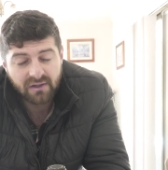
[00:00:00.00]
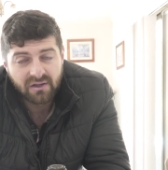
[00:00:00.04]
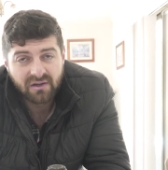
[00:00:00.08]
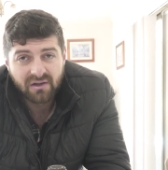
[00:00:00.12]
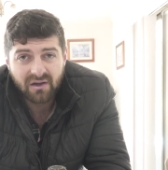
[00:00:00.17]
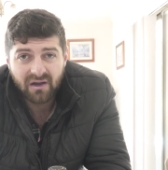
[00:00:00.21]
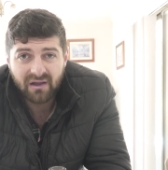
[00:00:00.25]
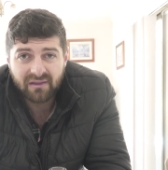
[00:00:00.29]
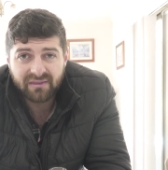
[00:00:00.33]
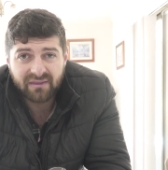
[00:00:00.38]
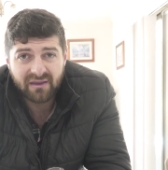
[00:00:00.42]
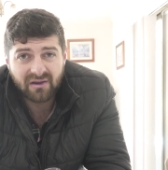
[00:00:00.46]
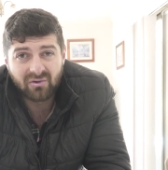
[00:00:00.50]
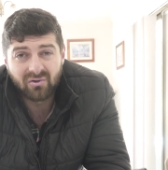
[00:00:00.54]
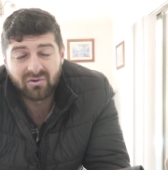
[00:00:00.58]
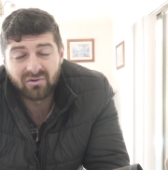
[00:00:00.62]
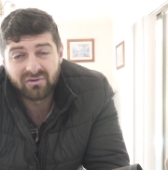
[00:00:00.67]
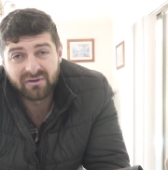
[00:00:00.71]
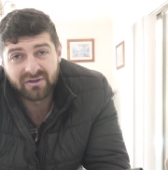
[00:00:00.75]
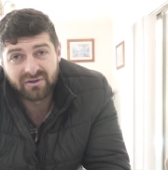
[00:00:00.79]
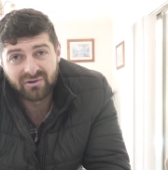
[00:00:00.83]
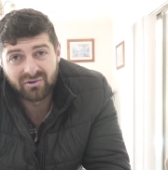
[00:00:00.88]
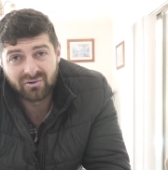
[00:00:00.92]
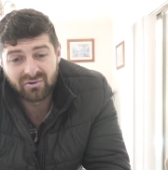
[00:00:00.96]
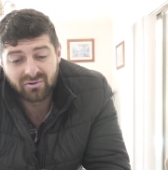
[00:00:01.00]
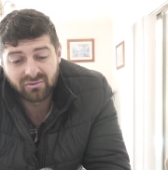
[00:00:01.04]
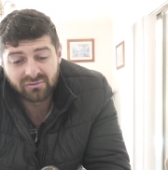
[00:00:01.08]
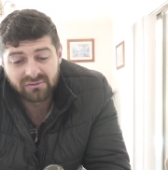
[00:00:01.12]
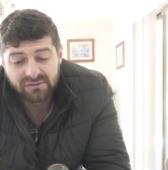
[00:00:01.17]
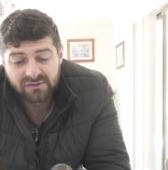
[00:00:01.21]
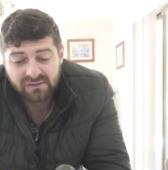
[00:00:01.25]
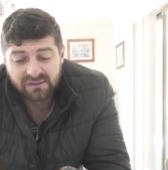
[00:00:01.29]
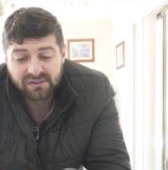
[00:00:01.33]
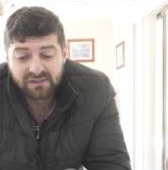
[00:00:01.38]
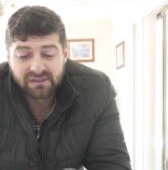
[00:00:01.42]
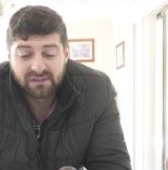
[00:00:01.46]
I think all in all,
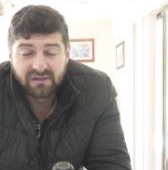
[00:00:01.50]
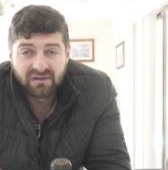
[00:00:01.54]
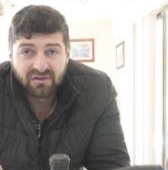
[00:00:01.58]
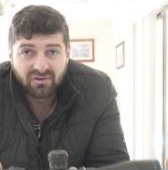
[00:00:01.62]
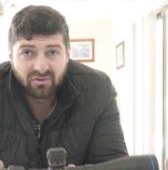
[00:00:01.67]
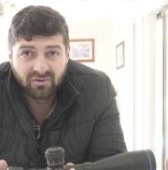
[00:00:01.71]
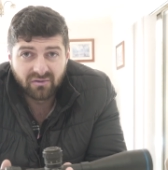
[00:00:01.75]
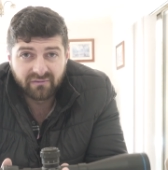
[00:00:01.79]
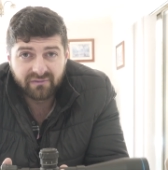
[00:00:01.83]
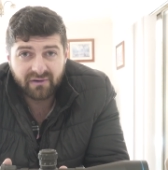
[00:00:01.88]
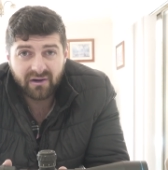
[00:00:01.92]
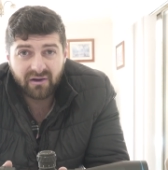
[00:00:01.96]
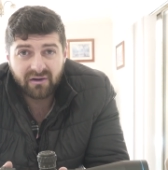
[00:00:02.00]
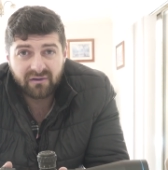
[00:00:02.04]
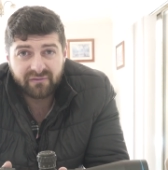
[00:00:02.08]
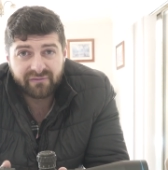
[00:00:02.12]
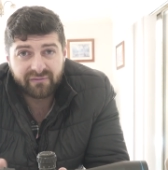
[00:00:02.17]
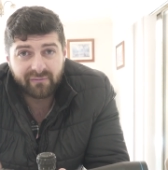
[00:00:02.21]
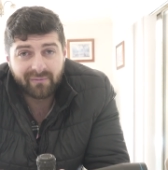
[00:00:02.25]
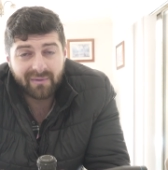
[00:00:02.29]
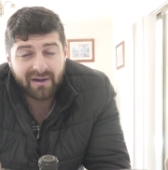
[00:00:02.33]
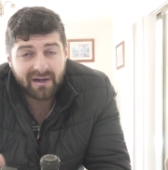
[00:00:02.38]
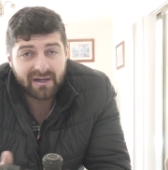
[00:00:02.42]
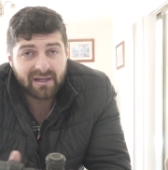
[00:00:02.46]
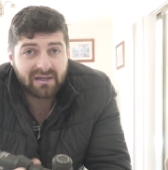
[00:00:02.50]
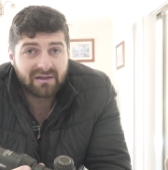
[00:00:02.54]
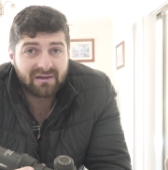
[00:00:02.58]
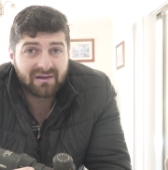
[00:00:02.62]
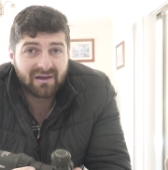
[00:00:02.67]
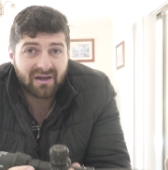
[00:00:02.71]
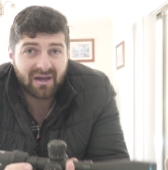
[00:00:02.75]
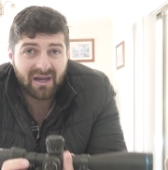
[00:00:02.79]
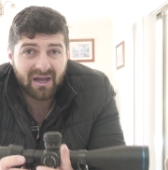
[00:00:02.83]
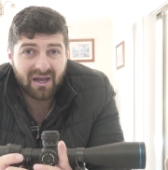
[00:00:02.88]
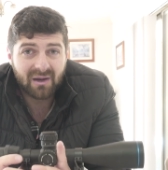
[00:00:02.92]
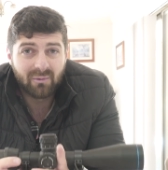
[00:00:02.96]
good value for money
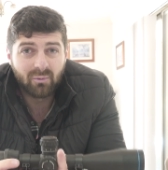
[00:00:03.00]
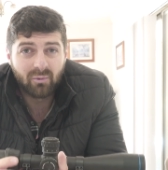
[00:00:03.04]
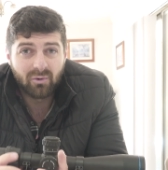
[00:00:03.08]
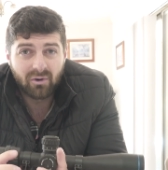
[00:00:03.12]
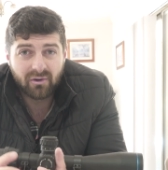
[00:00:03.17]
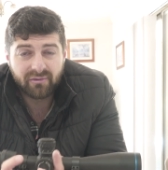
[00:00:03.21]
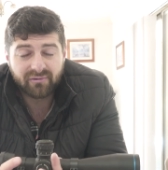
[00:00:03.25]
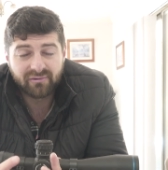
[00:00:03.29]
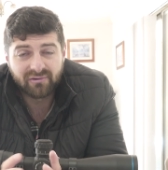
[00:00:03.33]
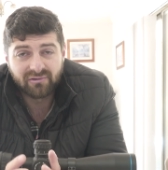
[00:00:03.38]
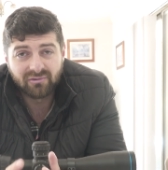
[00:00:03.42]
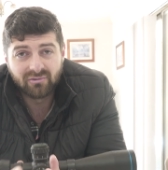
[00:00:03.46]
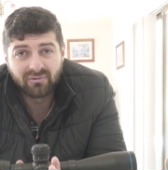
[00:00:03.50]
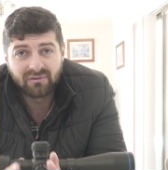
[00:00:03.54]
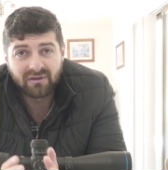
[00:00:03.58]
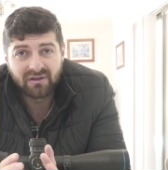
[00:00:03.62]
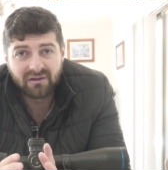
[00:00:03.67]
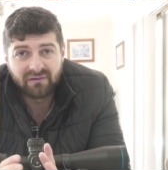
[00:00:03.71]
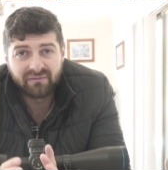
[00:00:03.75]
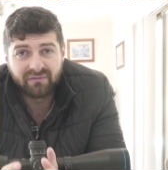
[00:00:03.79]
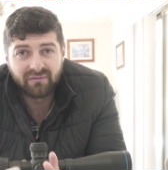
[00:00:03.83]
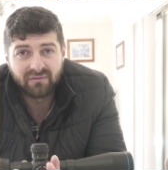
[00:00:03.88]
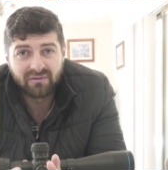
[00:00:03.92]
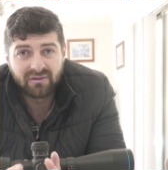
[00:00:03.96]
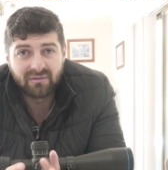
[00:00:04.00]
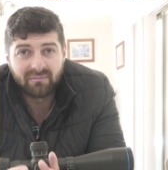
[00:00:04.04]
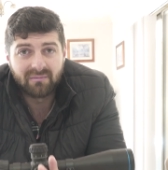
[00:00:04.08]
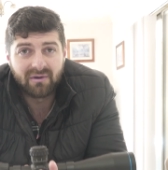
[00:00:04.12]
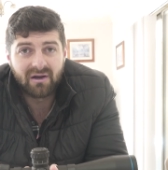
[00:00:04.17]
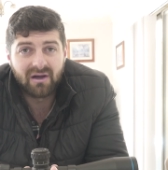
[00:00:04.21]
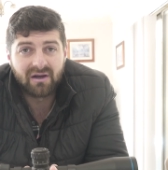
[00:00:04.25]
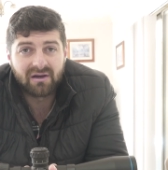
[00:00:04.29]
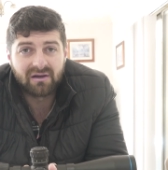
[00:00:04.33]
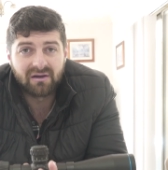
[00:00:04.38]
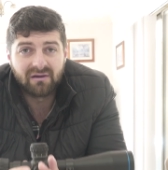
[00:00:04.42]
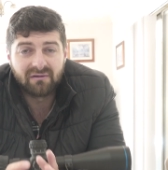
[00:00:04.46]
and worth a look if you're in the
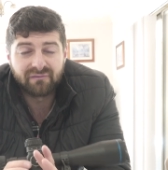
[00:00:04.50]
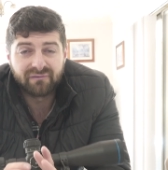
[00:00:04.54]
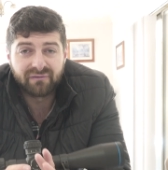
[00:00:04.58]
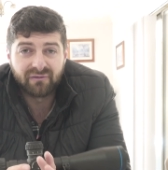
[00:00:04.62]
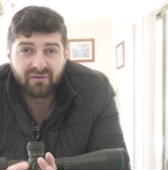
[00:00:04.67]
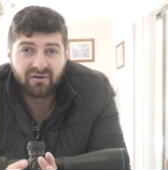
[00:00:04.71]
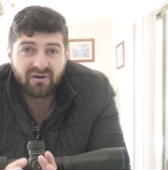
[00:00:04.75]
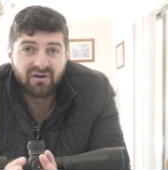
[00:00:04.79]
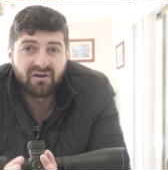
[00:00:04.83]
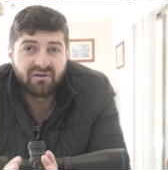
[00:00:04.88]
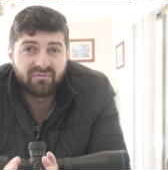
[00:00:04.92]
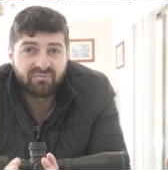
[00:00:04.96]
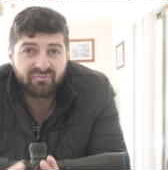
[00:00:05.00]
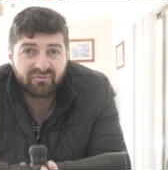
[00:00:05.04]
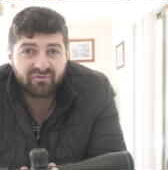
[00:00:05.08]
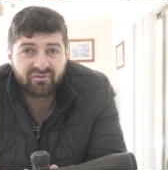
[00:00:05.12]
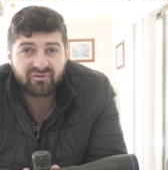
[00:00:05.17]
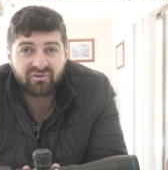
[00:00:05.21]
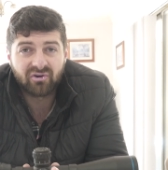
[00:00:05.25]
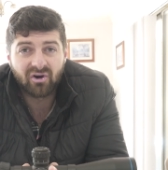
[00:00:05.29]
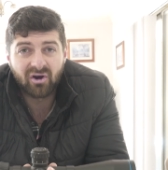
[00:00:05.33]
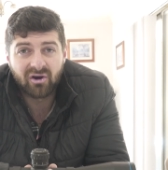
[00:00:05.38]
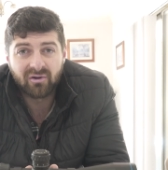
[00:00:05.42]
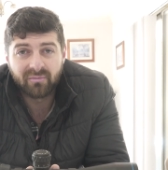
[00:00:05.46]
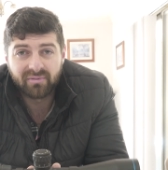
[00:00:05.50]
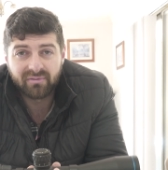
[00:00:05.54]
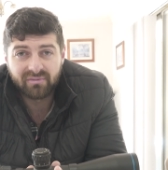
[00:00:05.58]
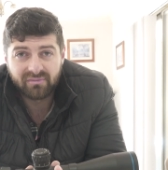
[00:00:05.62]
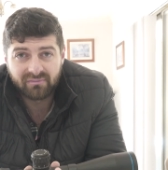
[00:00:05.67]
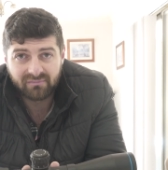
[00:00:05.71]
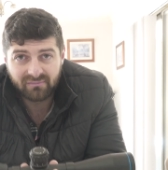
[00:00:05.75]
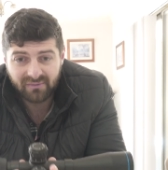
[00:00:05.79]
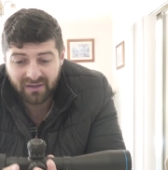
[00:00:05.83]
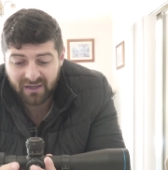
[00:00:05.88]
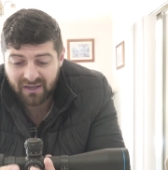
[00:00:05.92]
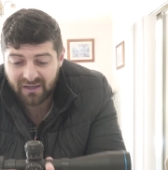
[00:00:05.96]
market for a scope
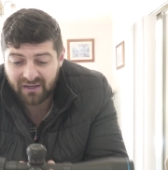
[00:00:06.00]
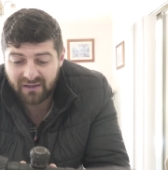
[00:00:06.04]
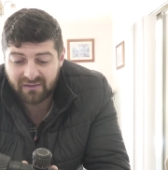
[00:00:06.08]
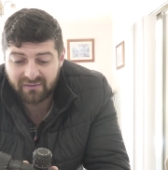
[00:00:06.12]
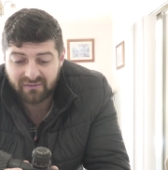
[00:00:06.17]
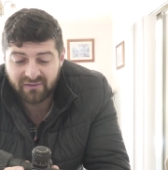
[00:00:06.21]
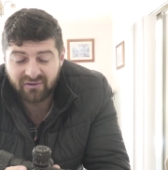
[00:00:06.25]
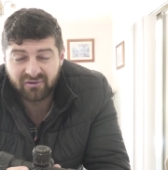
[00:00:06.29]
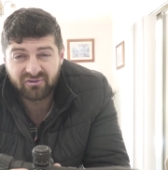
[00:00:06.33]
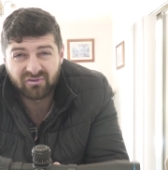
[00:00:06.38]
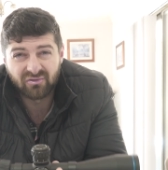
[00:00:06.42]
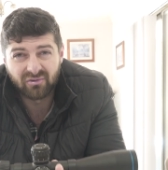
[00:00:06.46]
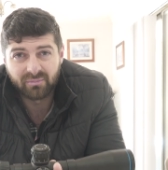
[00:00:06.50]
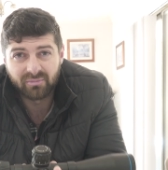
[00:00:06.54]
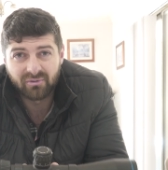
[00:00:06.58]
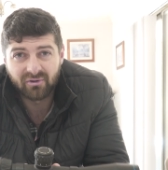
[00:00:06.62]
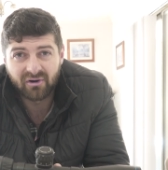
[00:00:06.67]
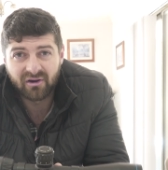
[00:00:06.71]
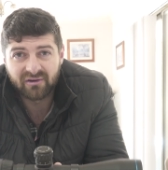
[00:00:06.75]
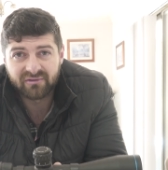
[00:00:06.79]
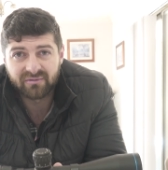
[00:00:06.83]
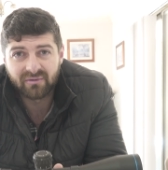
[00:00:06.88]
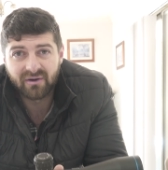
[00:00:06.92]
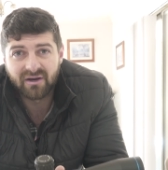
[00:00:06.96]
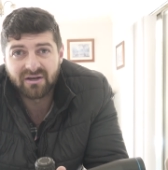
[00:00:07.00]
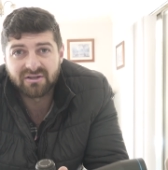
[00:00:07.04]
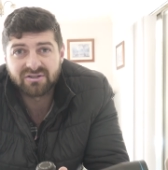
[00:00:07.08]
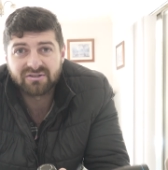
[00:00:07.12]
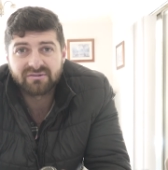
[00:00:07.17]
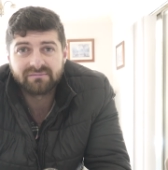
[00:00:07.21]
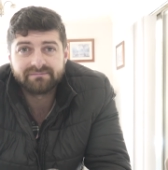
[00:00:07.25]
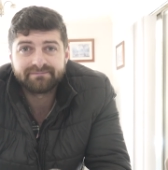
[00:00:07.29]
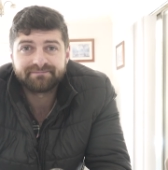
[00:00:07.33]
in this sort of price range.